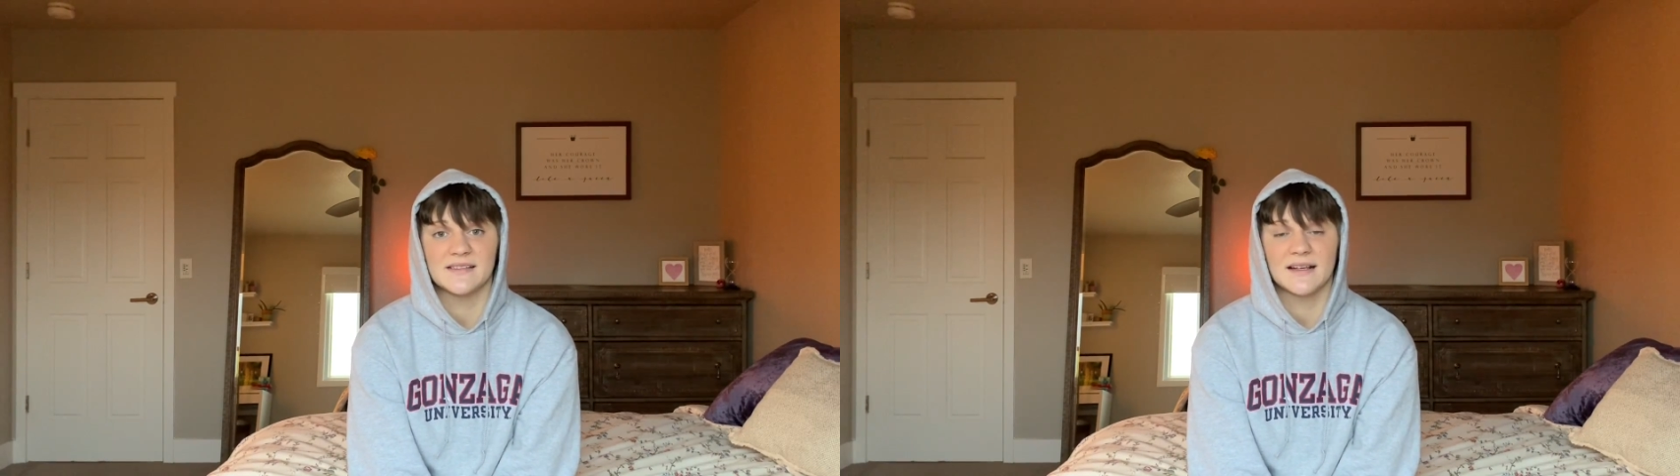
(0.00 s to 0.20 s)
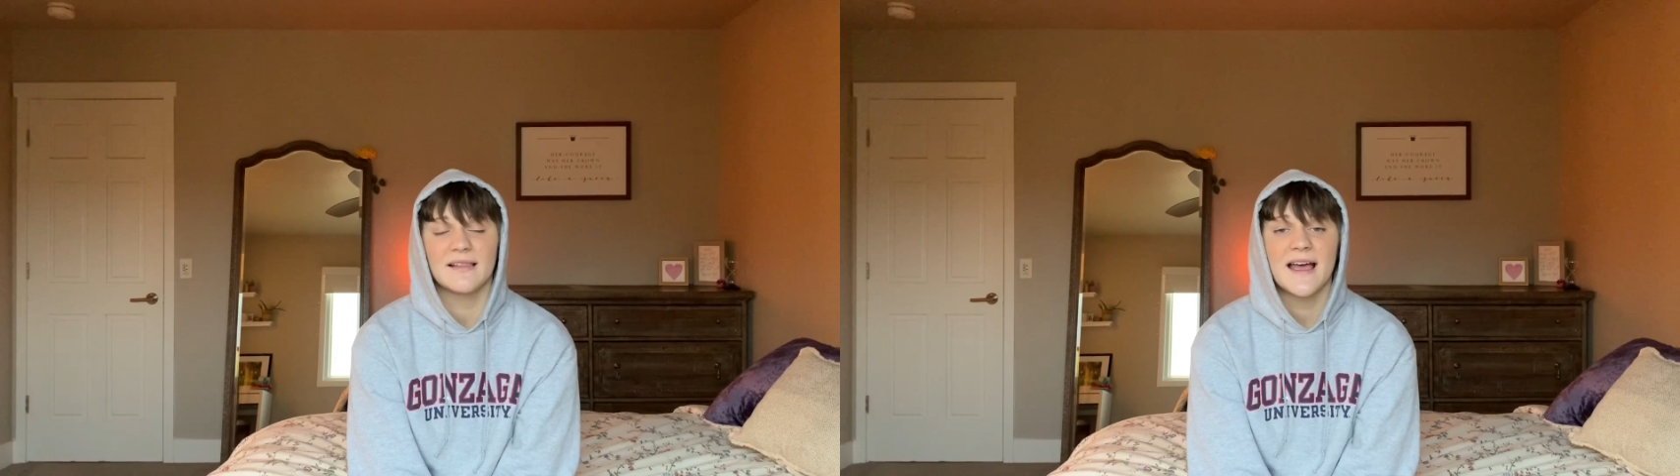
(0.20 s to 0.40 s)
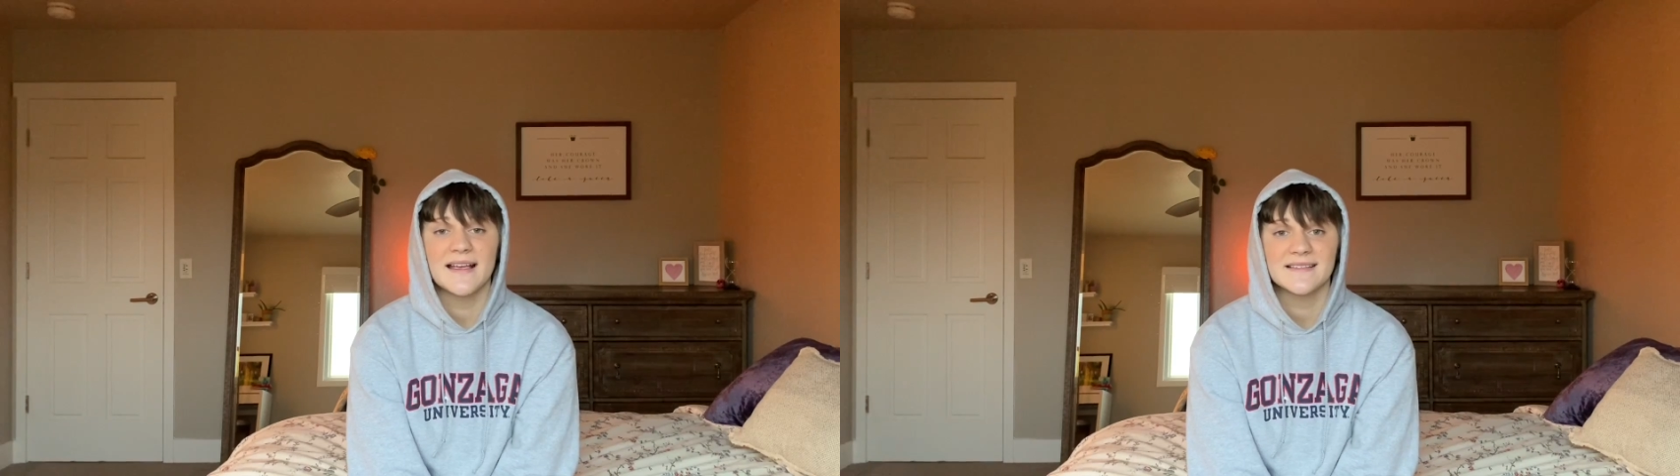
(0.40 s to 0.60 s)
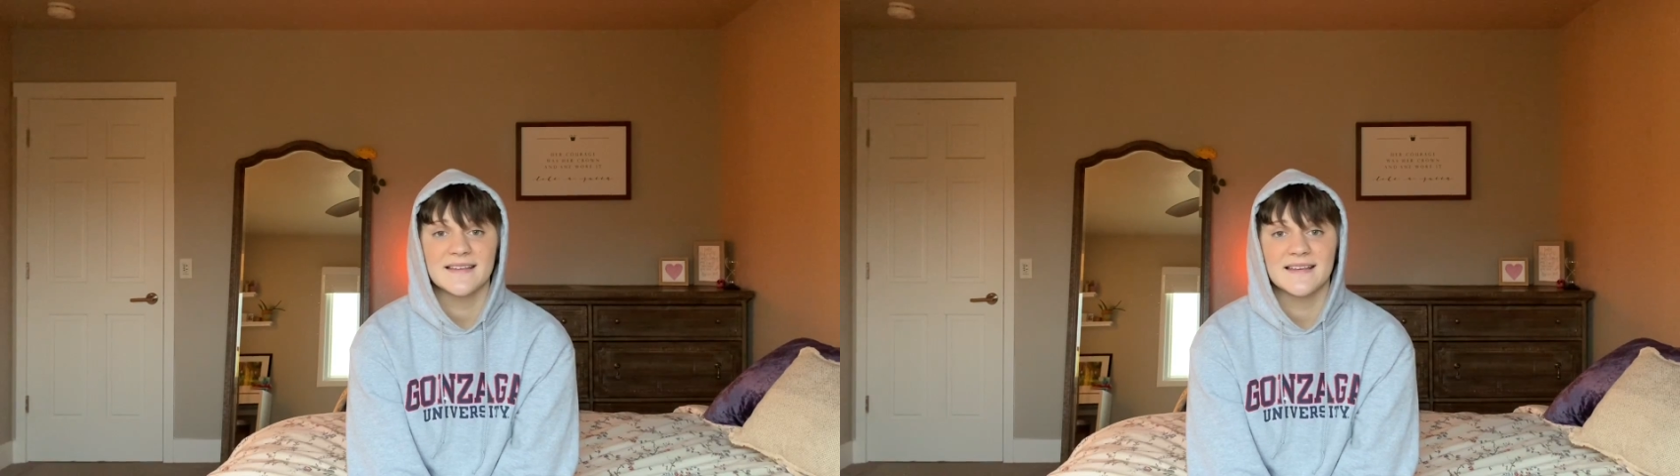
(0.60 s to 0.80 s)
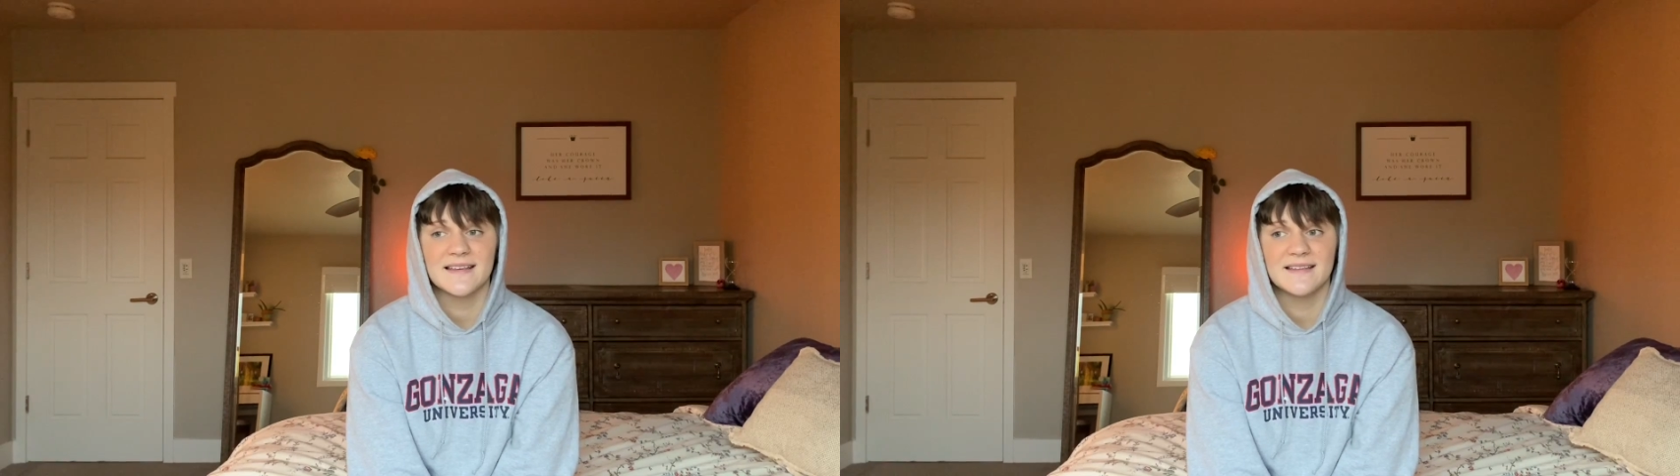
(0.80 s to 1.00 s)
to
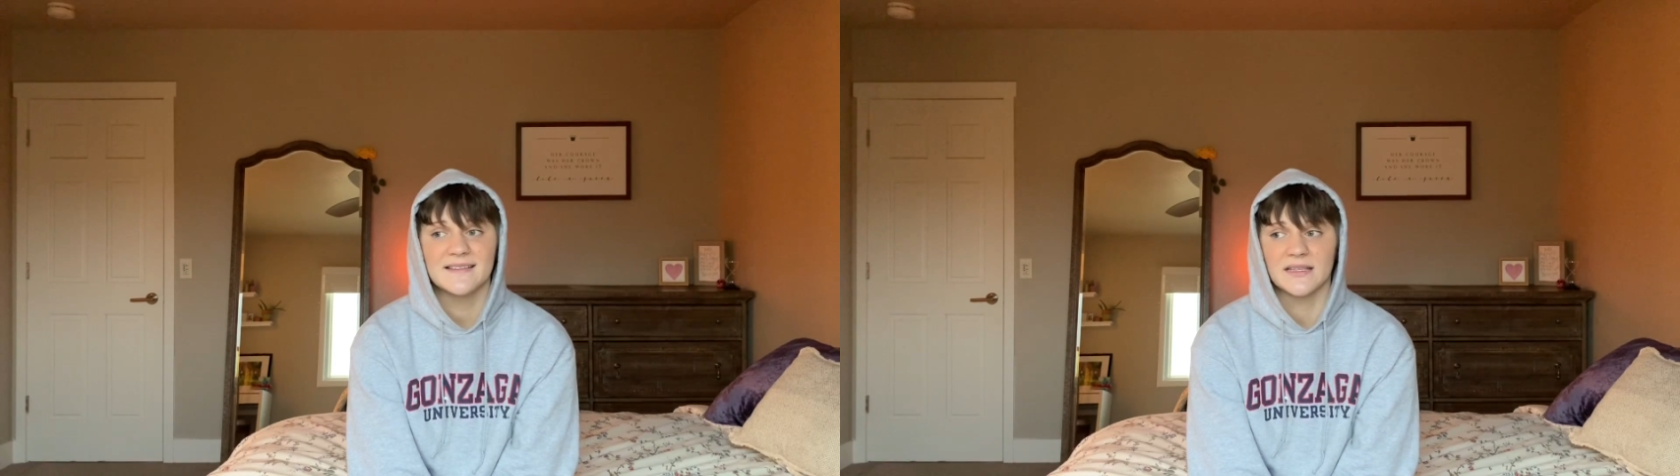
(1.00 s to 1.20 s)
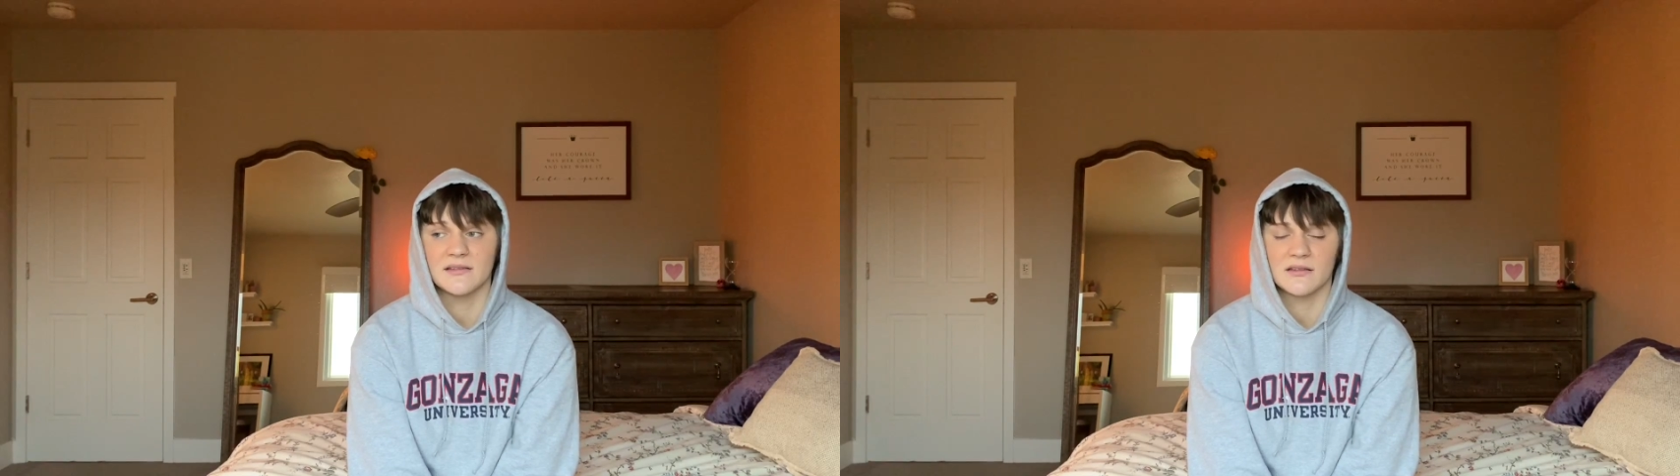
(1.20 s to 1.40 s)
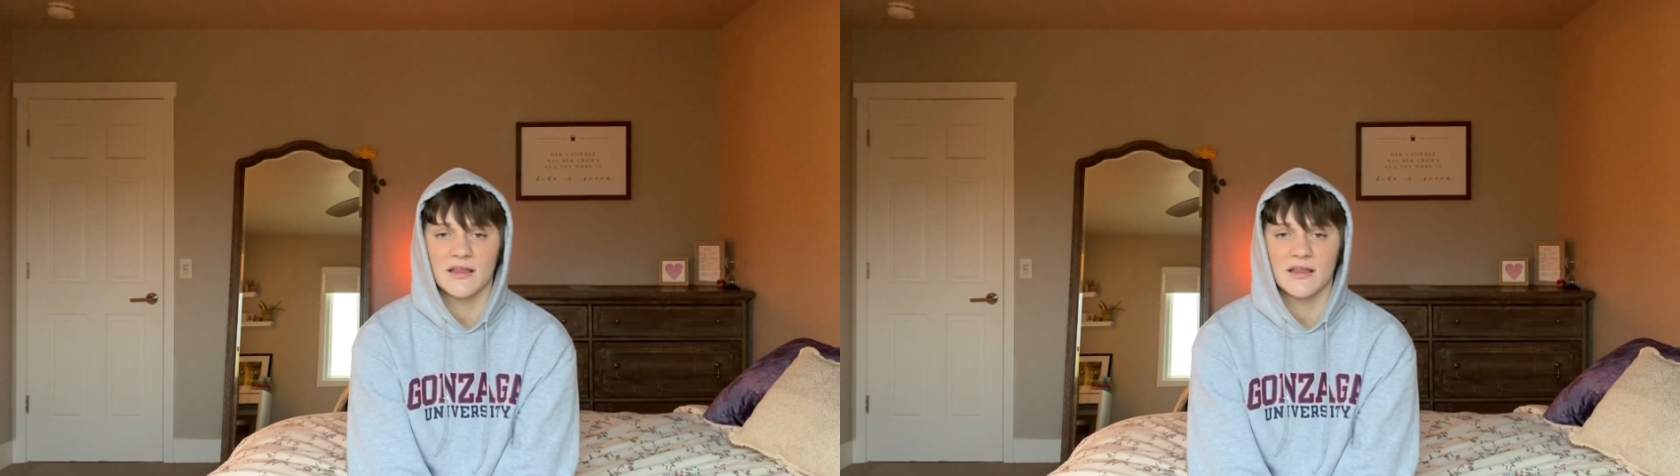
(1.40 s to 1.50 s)
classes and